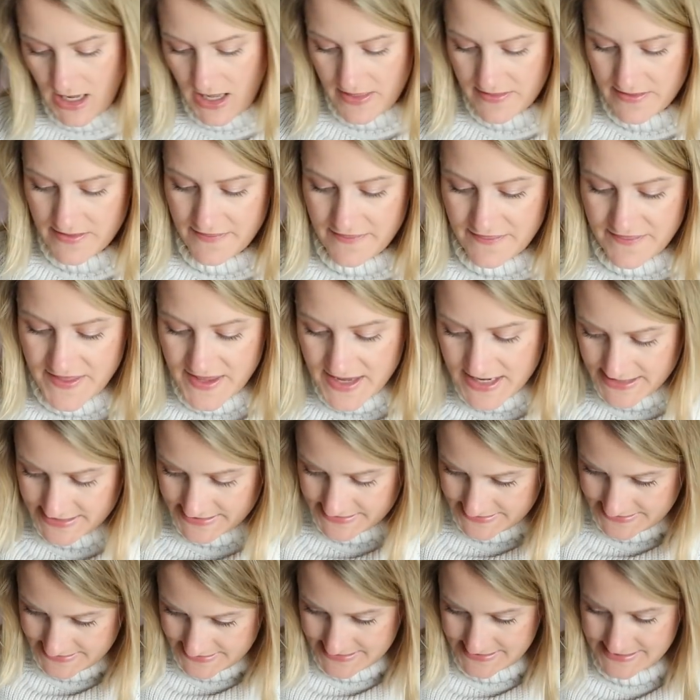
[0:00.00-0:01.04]
And then
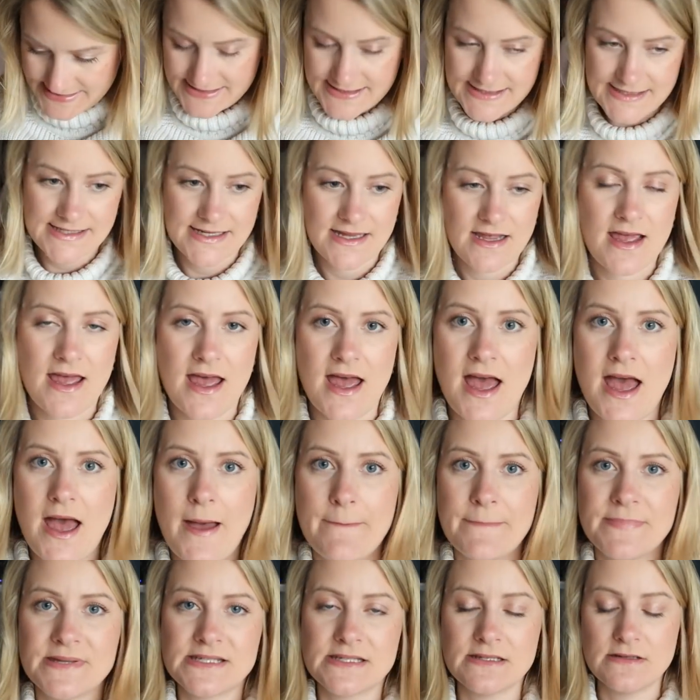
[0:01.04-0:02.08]
this
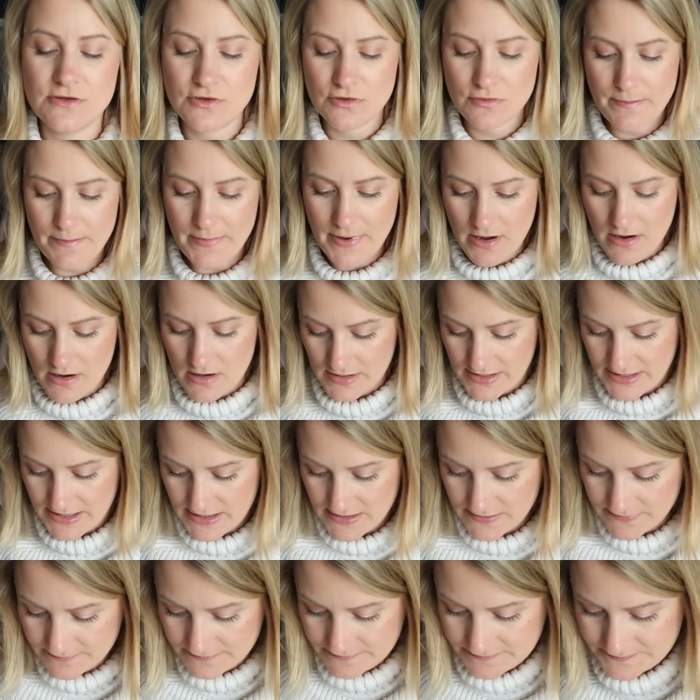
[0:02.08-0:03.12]
absolute
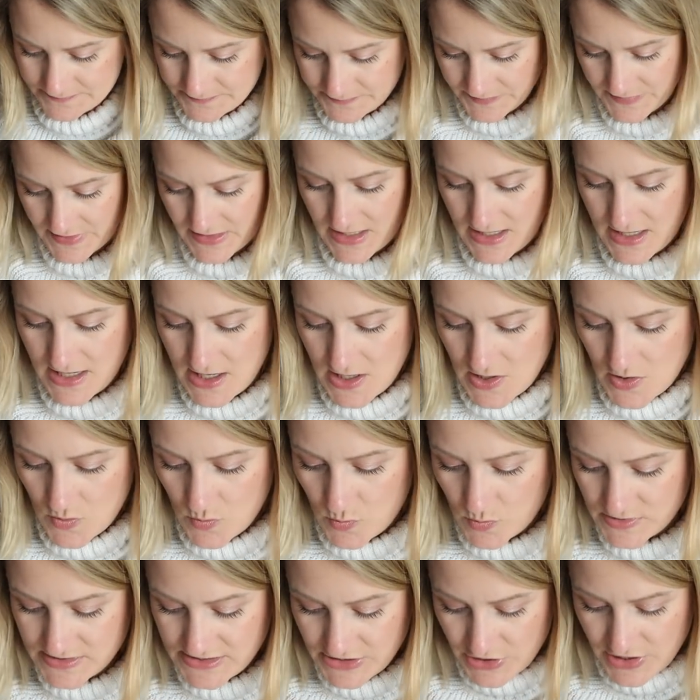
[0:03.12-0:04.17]
bargain
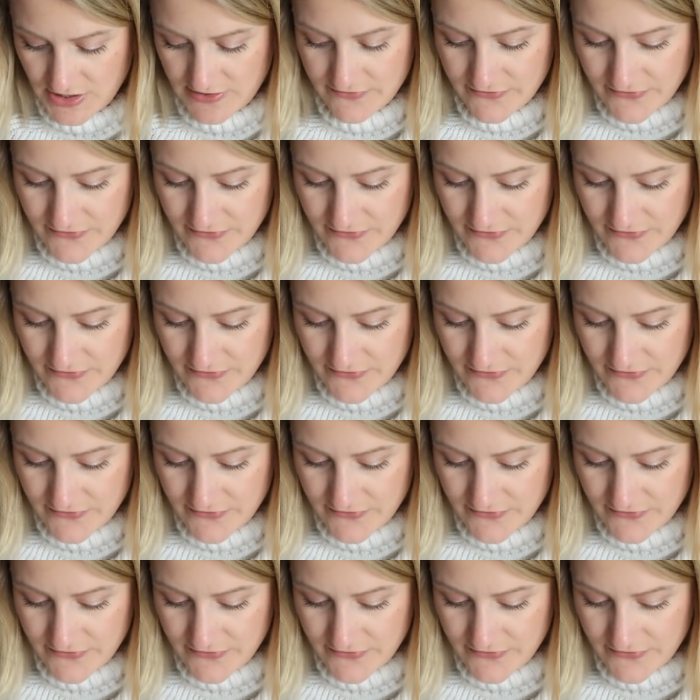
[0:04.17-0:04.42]
was only